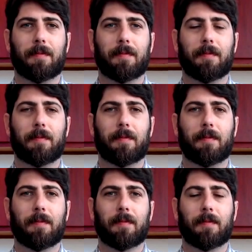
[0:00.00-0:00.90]

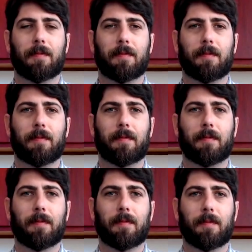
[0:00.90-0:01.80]

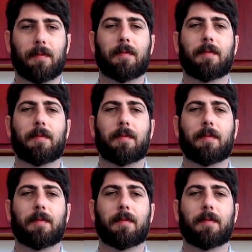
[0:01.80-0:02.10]
This person isn't speaking.